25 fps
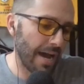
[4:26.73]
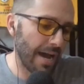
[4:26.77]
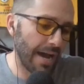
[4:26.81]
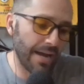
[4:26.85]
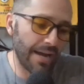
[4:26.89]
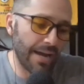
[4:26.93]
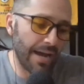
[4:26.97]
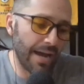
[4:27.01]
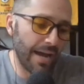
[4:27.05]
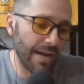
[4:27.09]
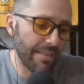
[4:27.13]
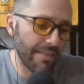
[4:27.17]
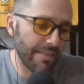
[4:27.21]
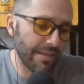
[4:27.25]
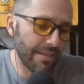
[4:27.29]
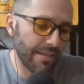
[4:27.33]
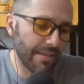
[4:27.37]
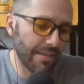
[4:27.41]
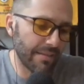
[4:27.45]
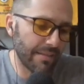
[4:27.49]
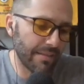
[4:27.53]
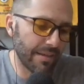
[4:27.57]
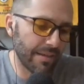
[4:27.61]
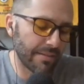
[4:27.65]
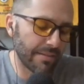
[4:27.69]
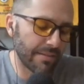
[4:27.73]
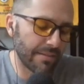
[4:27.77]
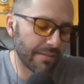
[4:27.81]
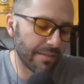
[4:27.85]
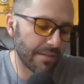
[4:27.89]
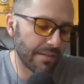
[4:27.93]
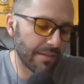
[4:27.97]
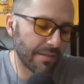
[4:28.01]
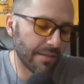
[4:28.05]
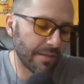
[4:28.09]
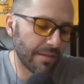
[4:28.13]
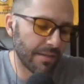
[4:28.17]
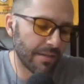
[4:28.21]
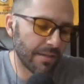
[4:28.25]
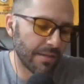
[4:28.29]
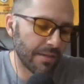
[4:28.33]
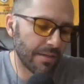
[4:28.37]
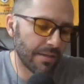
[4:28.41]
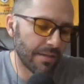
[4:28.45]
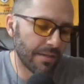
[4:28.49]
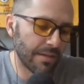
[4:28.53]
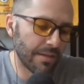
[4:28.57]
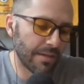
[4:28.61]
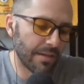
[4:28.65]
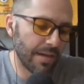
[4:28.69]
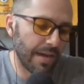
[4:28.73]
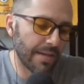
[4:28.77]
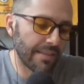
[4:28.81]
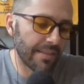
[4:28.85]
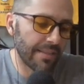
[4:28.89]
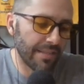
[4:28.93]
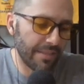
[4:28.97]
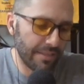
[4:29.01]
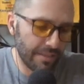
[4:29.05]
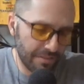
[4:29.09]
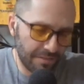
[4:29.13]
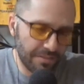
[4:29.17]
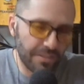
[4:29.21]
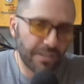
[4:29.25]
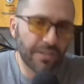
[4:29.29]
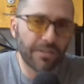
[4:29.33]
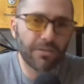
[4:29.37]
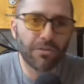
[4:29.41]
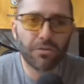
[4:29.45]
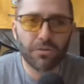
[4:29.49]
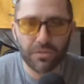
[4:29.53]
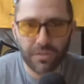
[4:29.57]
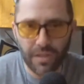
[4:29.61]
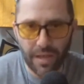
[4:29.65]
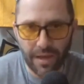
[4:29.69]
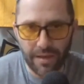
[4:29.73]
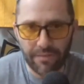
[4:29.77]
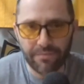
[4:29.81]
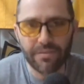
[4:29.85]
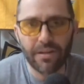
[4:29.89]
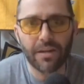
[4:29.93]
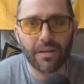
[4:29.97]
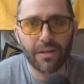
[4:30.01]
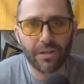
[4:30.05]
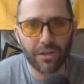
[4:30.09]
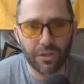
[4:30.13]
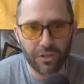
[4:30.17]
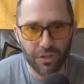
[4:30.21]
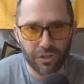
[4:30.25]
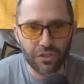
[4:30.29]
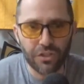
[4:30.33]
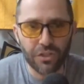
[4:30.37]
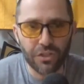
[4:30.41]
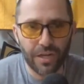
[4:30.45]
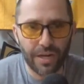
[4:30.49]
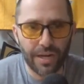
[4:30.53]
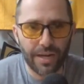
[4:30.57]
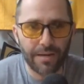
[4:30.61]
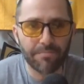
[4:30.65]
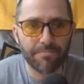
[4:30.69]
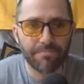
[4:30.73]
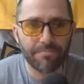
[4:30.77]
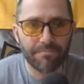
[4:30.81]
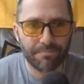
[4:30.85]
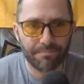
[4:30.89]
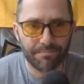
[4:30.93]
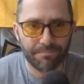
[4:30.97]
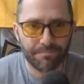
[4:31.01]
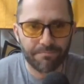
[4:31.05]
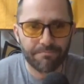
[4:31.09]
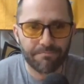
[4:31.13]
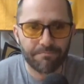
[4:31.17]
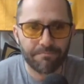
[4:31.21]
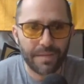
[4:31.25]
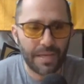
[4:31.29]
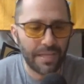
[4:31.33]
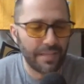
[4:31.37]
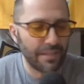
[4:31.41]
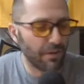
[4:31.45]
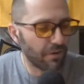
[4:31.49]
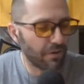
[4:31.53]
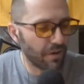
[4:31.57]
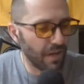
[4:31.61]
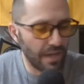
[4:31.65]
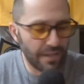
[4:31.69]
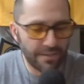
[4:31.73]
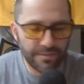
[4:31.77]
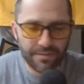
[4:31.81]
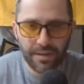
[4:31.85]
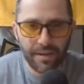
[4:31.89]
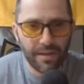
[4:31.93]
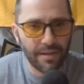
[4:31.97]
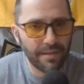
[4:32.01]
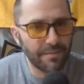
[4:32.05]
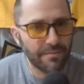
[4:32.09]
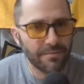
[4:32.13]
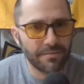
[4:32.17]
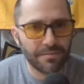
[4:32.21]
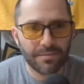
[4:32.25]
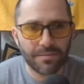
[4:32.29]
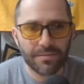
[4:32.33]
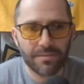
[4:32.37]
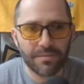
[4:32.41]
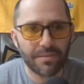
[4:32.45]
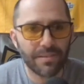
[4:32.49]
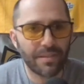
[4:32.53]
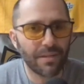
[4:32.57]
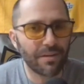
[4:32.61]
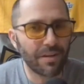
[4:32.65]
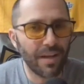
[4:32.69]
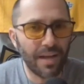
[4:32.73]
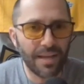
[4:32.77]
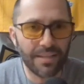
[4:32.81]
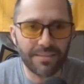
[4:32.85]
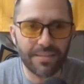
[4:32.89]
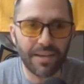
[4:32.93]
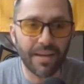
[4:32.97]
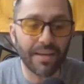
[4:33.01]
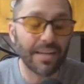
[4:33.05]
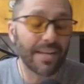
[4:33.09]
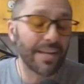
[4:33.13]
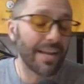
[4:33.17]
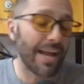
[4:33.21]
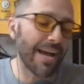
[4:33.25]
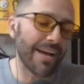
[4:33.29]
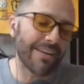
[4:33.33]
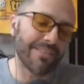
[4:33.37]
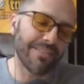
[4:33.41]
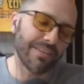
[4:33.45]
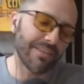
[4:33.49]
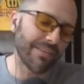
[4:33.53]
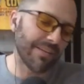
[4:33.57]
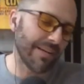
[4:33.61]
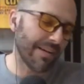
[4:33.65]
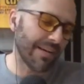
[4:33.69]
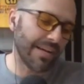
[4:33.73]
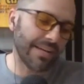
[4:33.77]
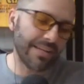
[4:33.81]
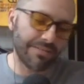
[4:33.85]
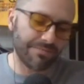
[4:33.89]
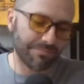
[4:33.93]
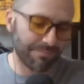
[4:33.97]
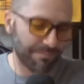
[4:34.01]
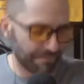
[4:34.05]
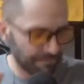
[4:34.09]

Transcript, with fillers: I, I think that I think the Steelers have done a good job, and they're not done. They're not done. And I... I